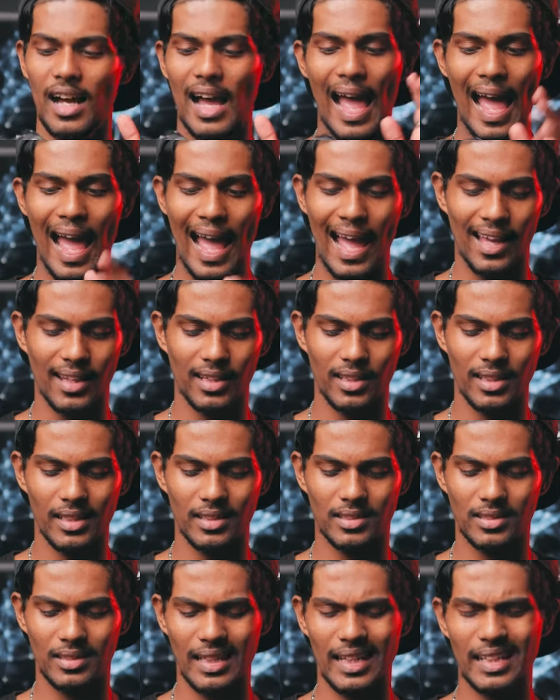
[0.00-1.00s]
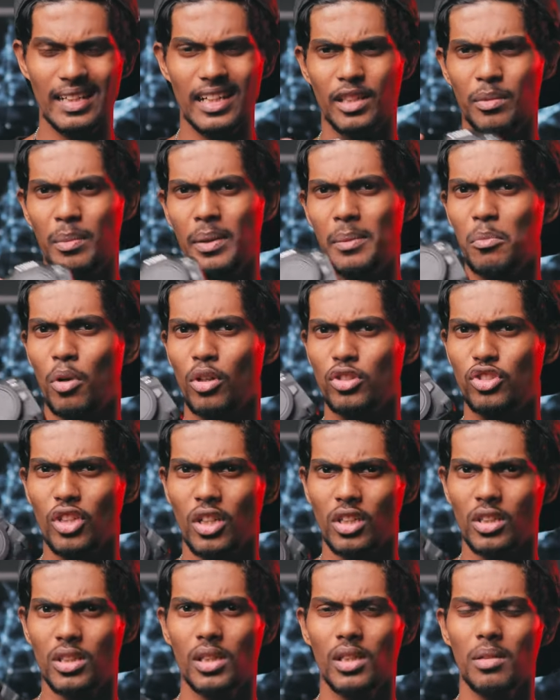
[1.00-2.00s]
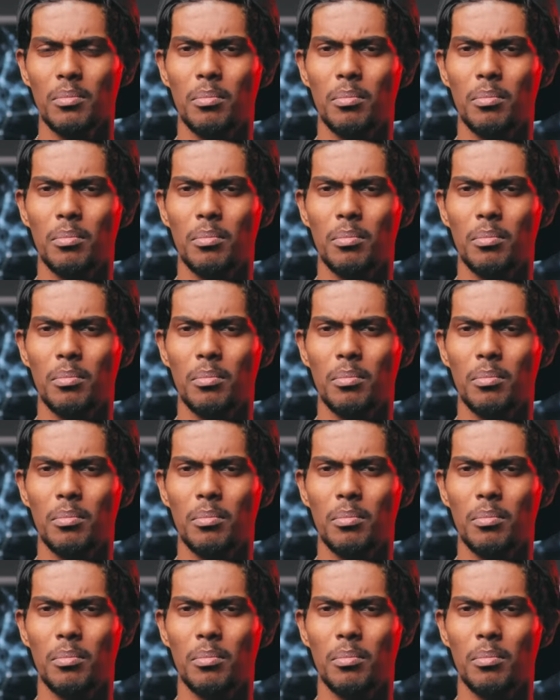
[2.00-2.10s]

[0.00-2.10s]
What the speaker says: and it's a little bit more chunky,